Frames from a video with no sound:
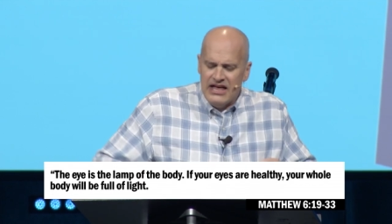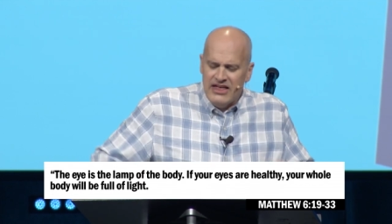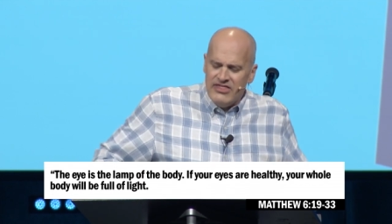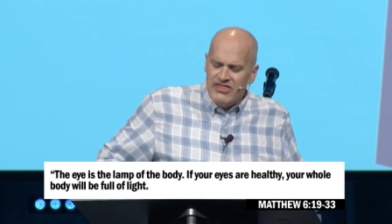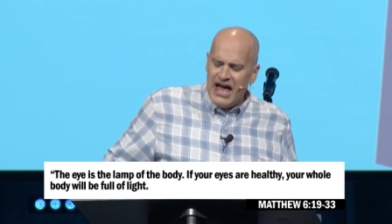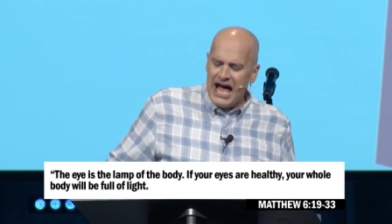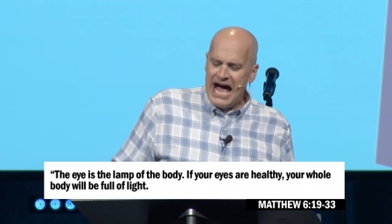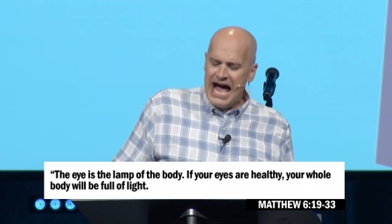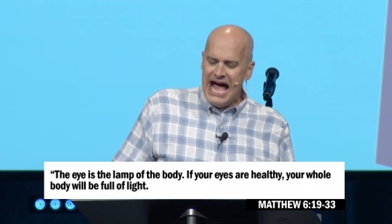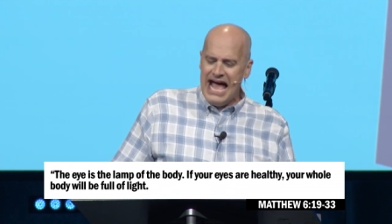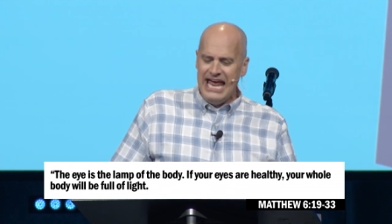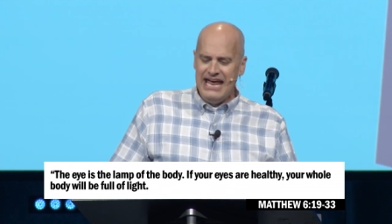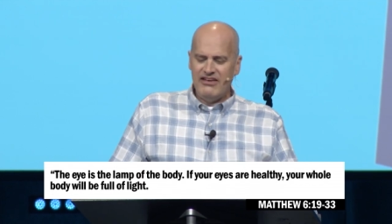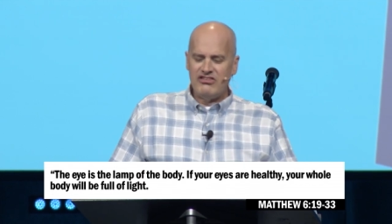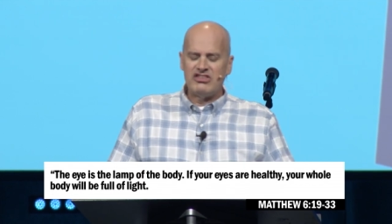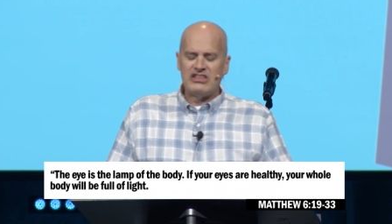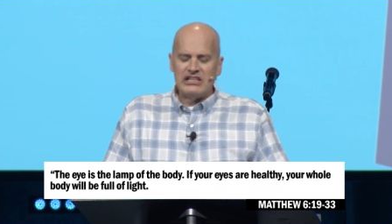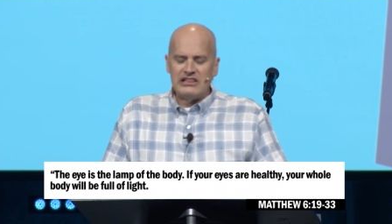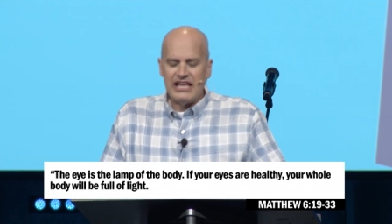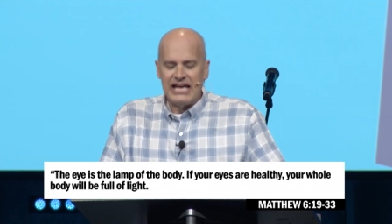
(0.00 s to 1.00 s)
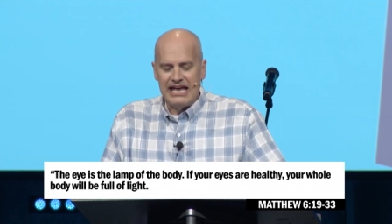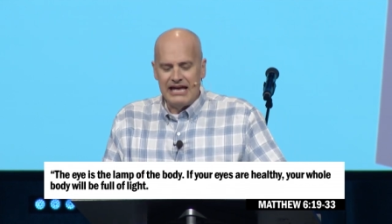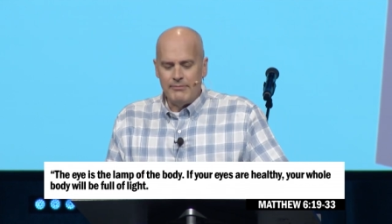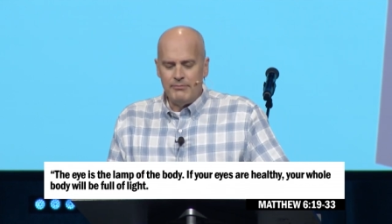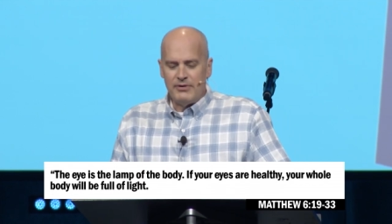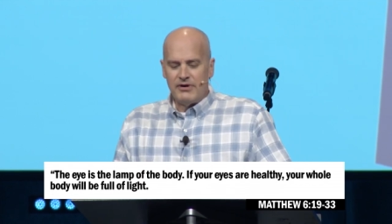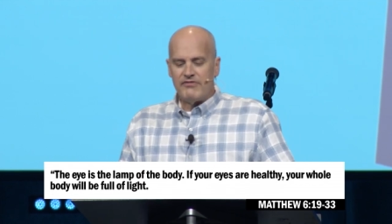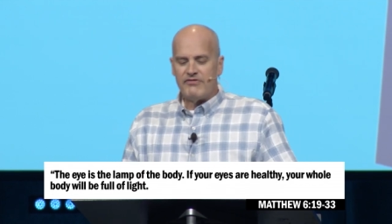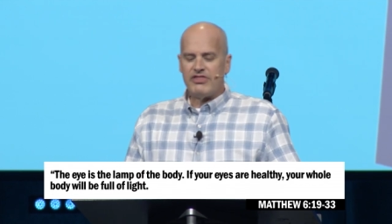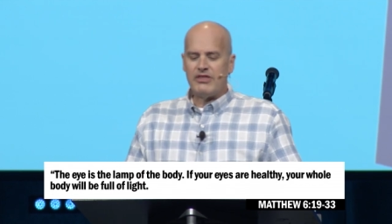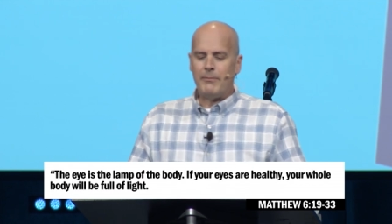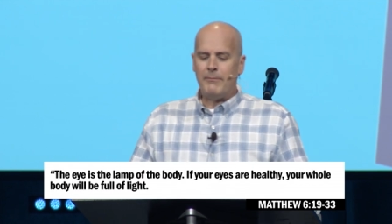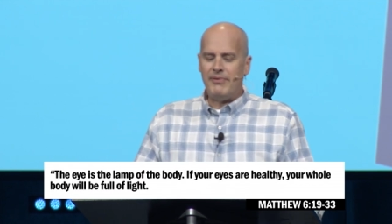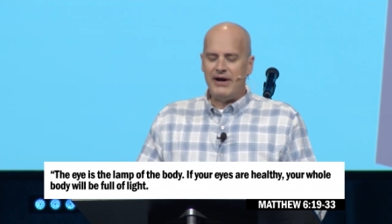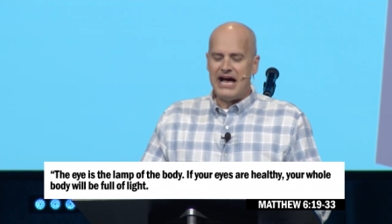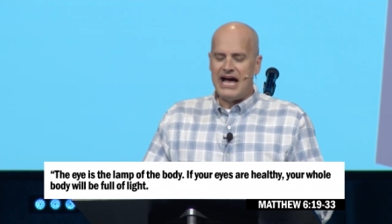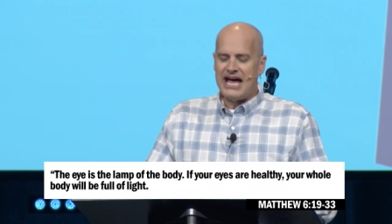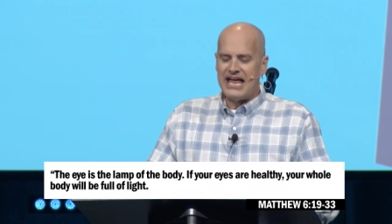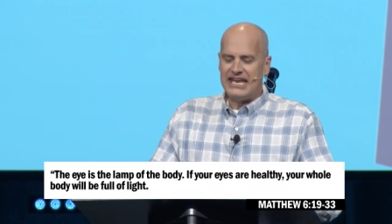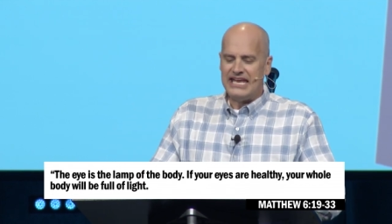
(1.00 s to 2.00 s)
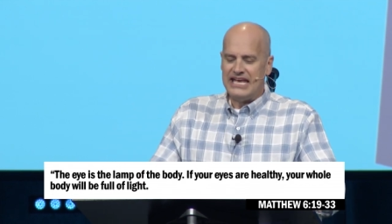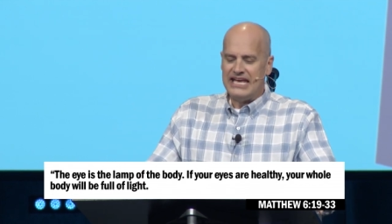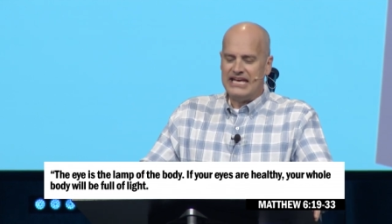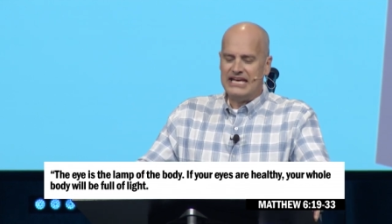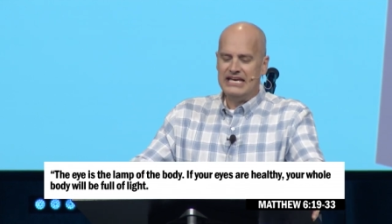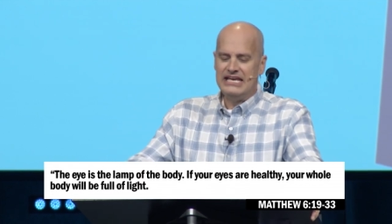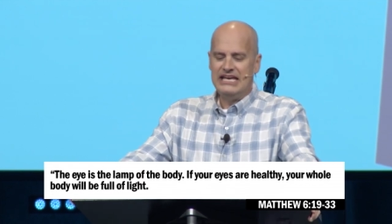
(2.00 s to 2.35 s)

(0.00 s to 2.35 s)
The eye is the lamp of the body.